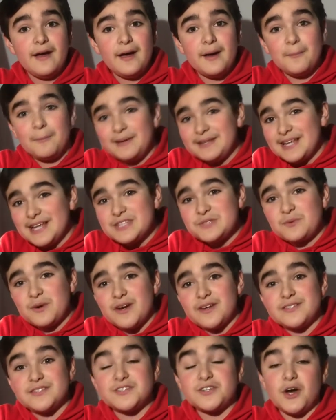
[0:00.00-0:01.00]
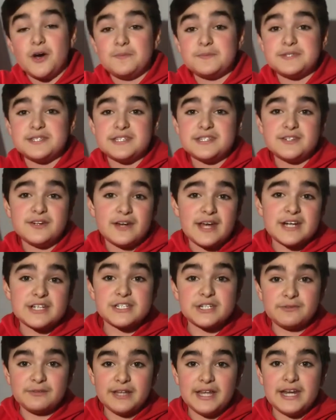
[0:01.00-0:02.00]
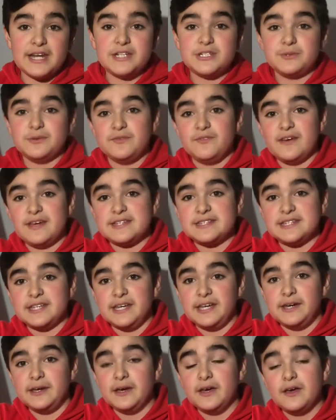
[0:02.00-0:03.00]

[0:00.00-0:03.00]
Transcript: but that's where it stops. It's not actually related to investing